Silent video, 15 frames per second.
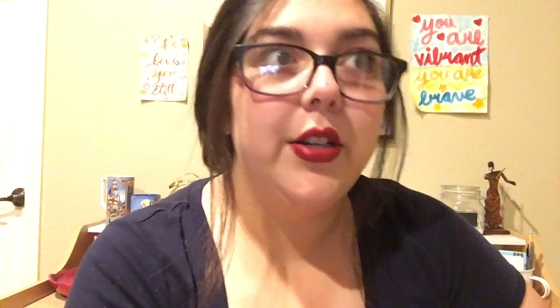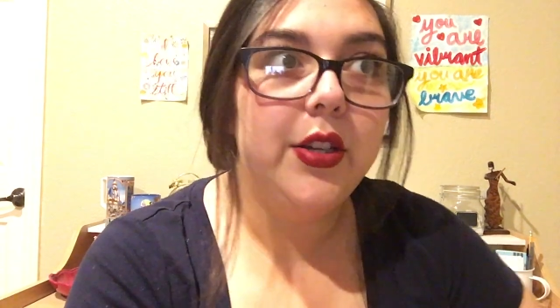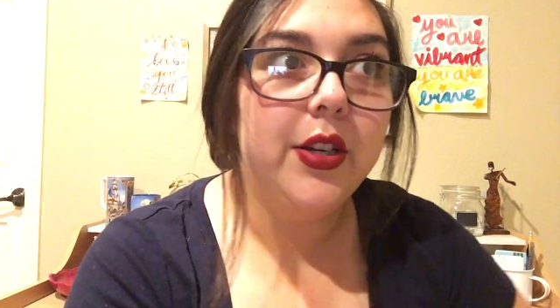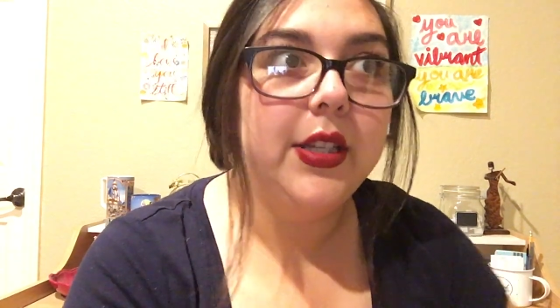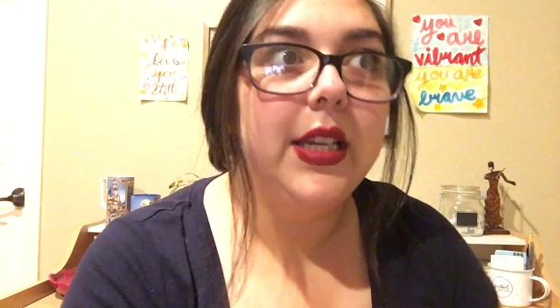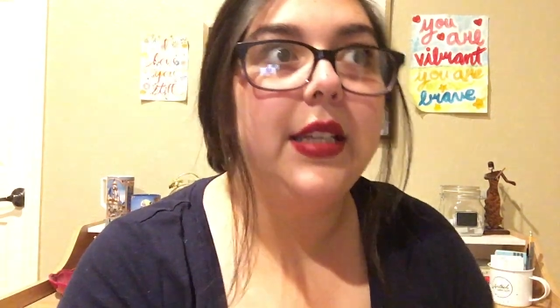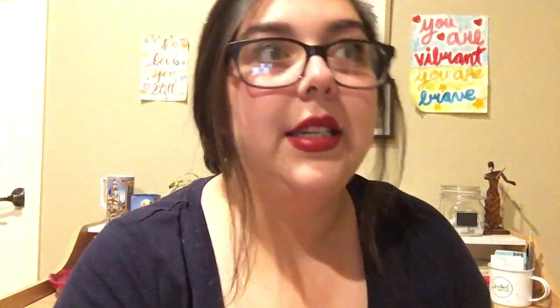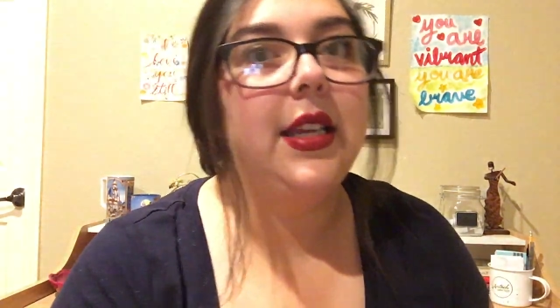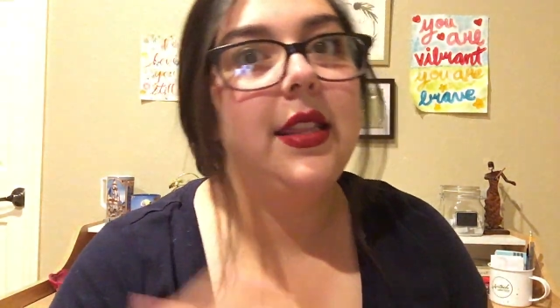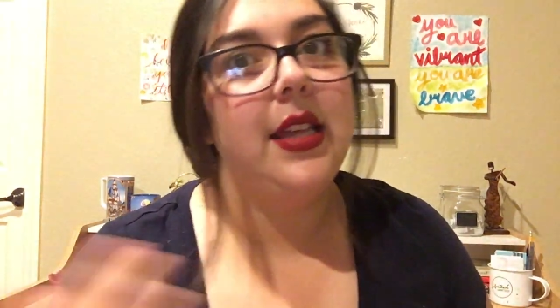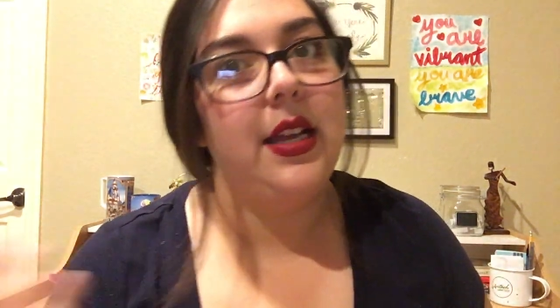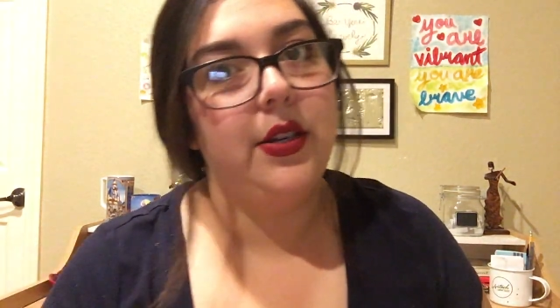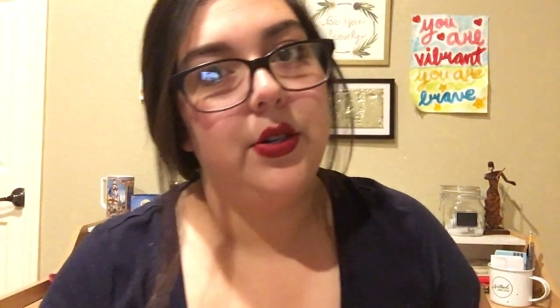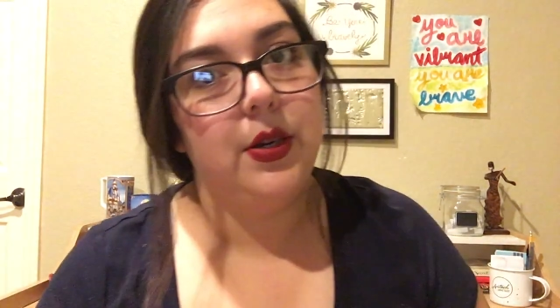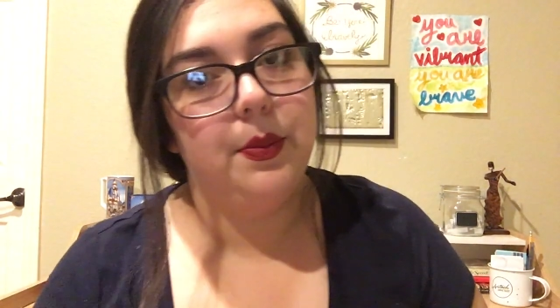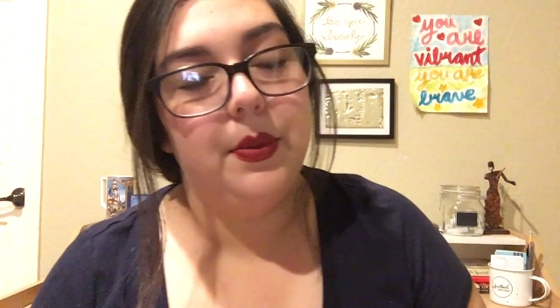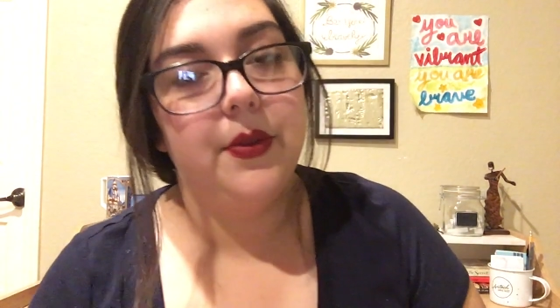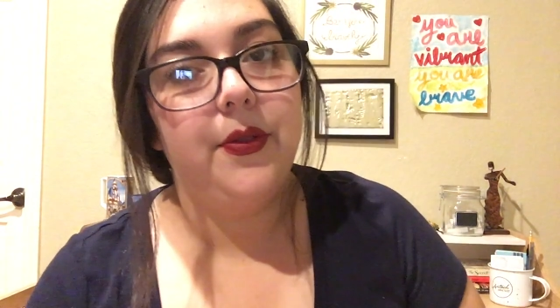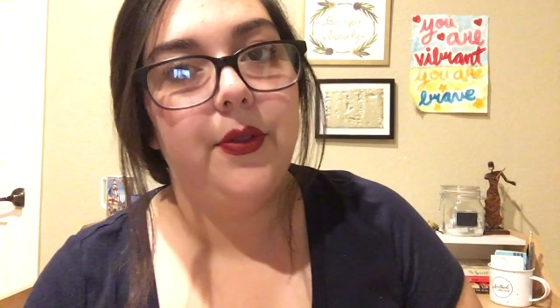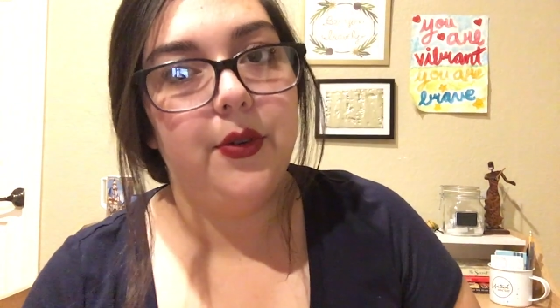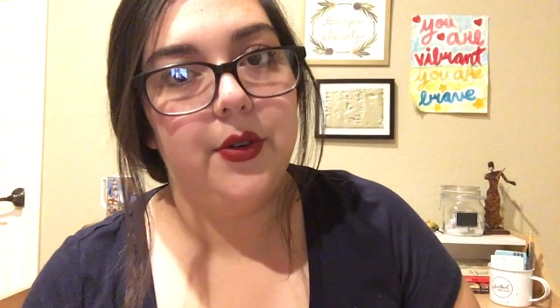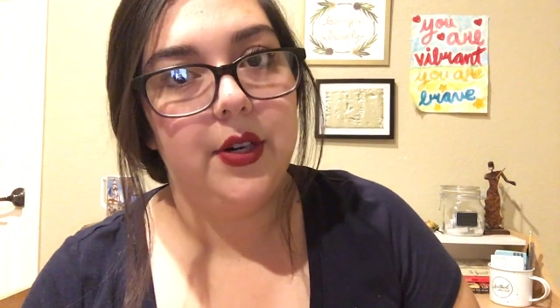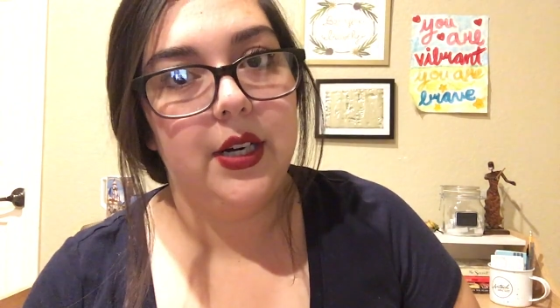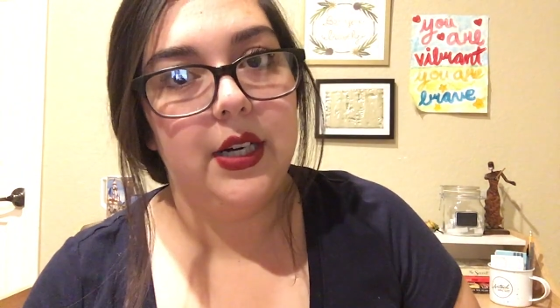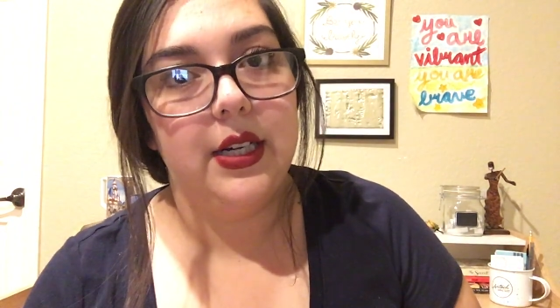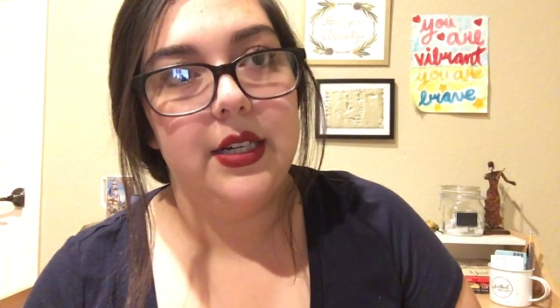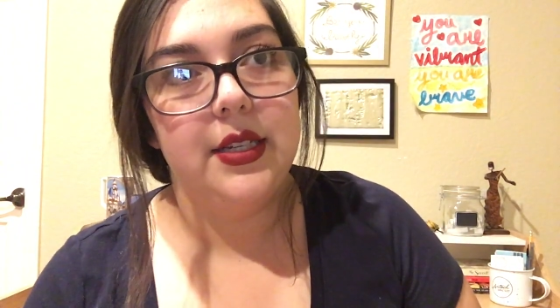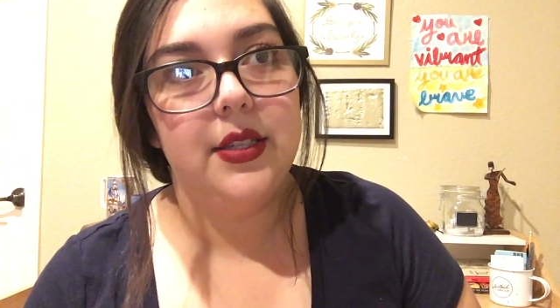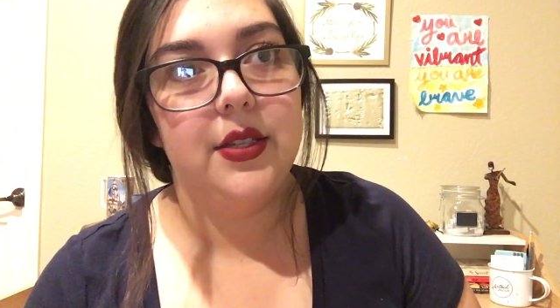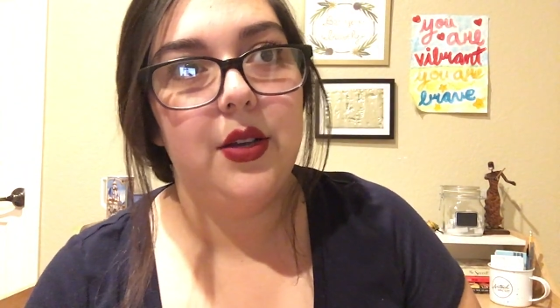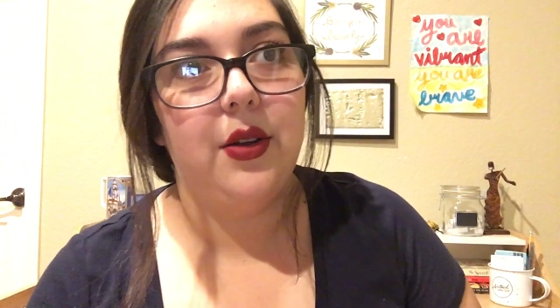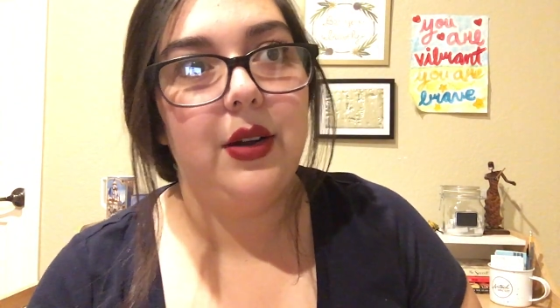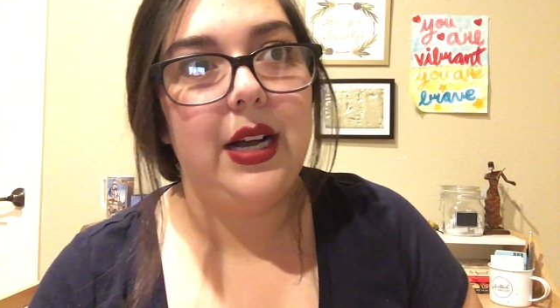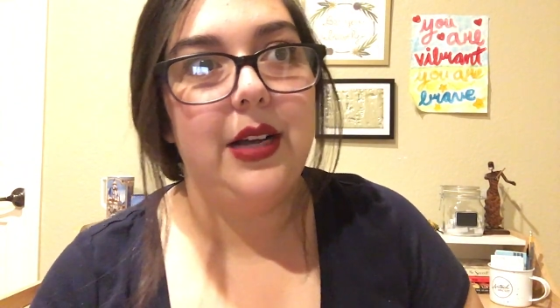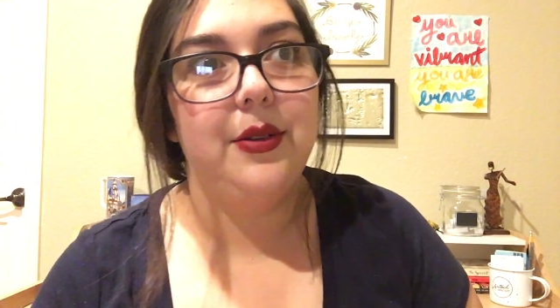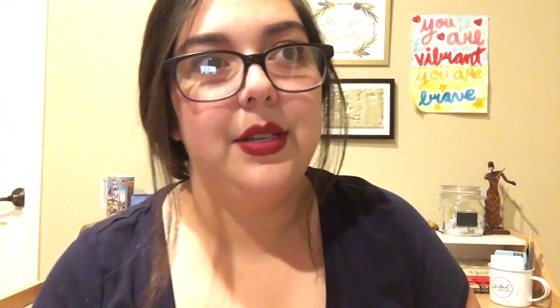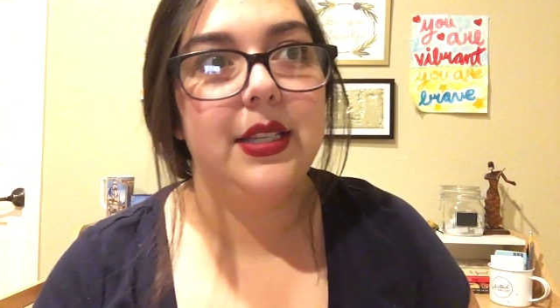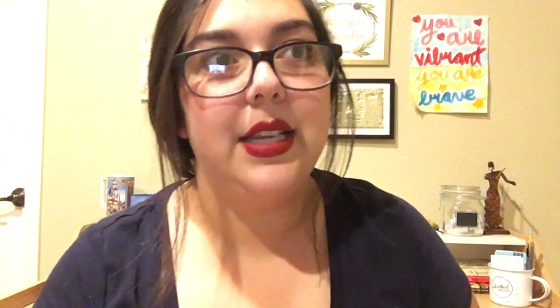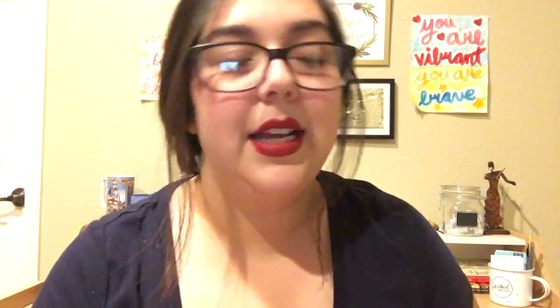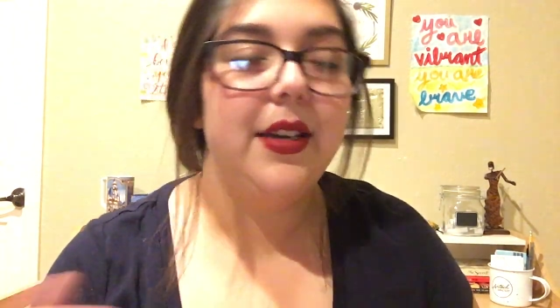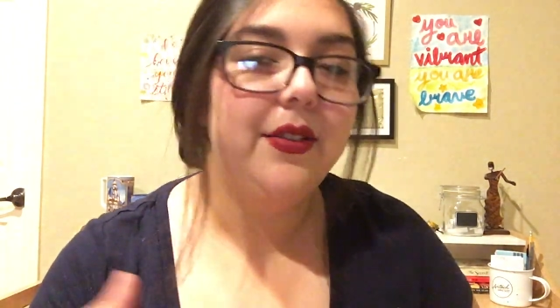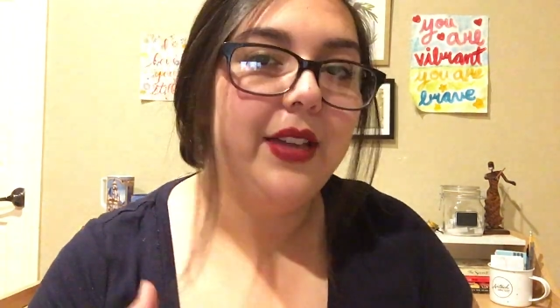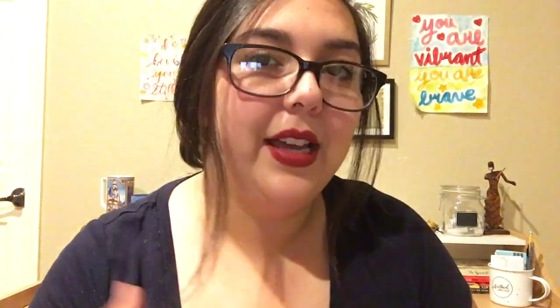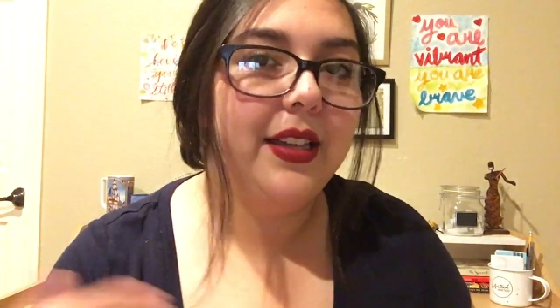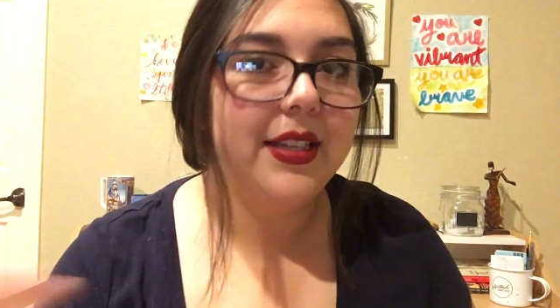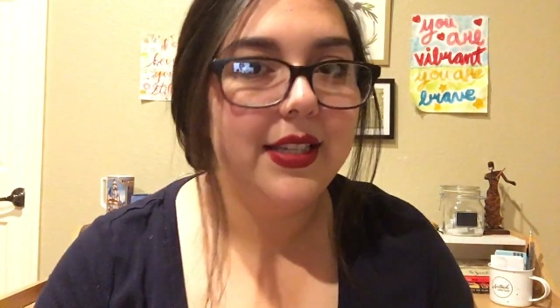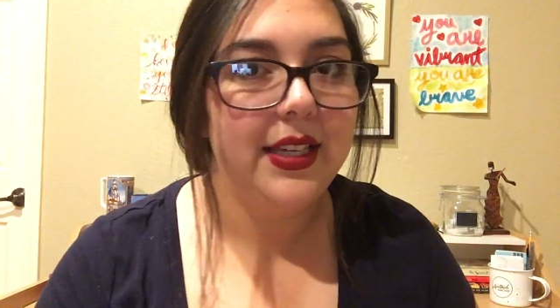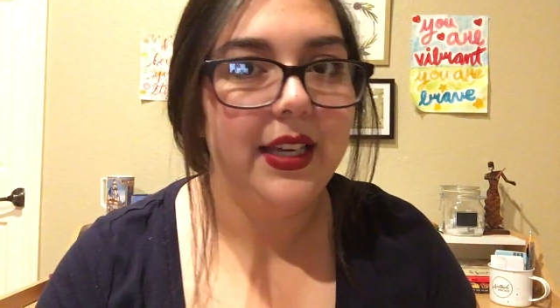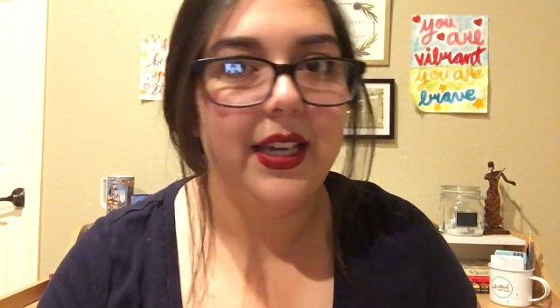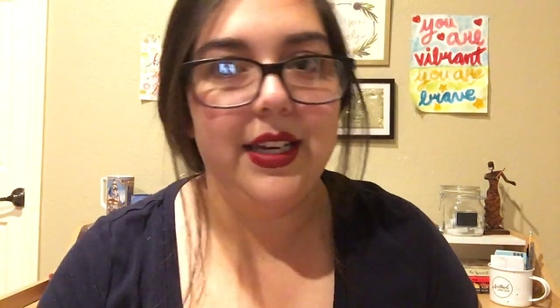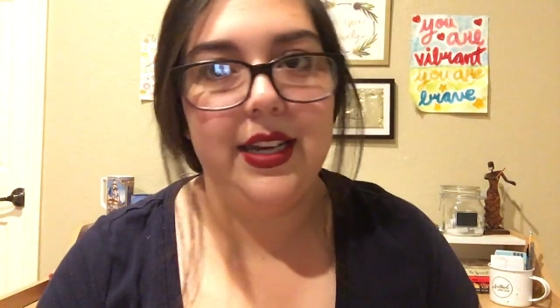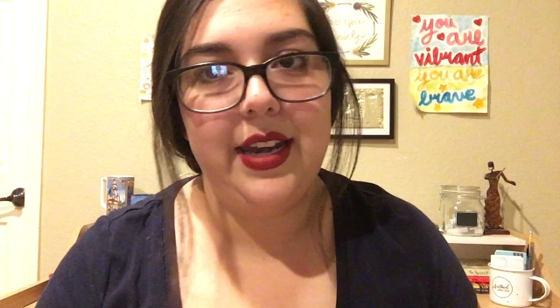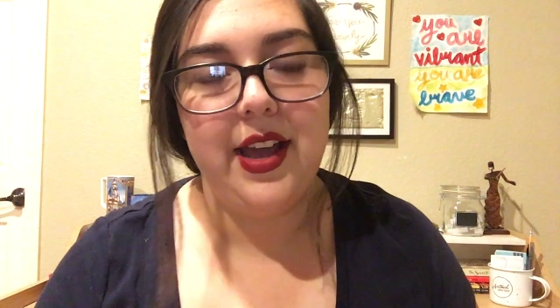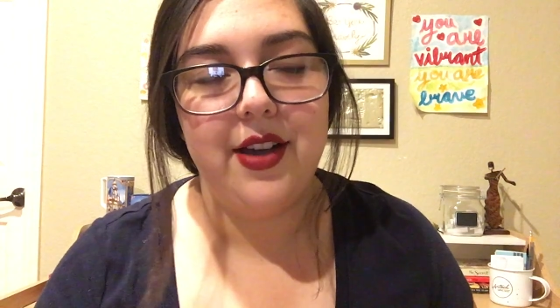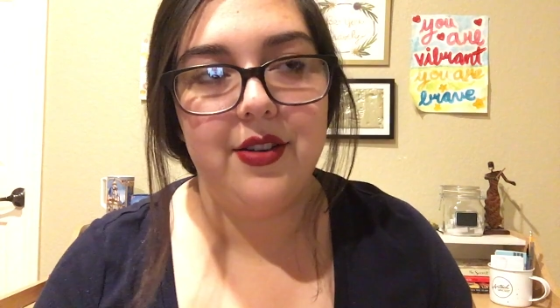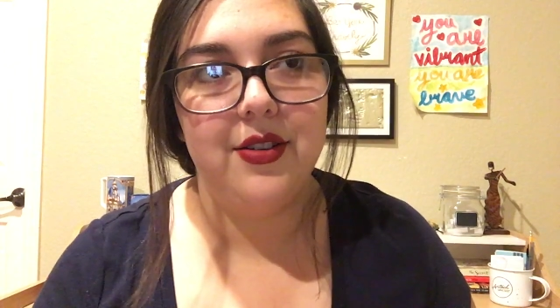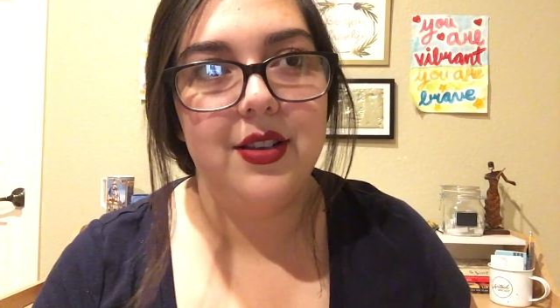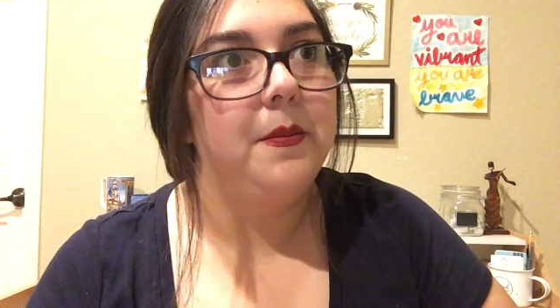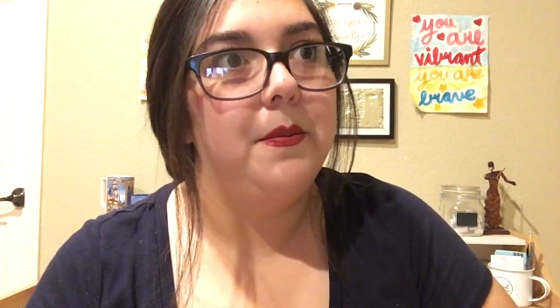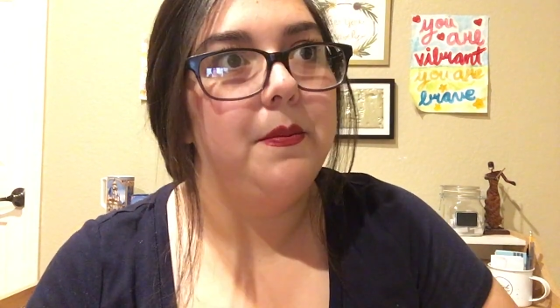church had done that trip before, so I was kind of like listening in and out.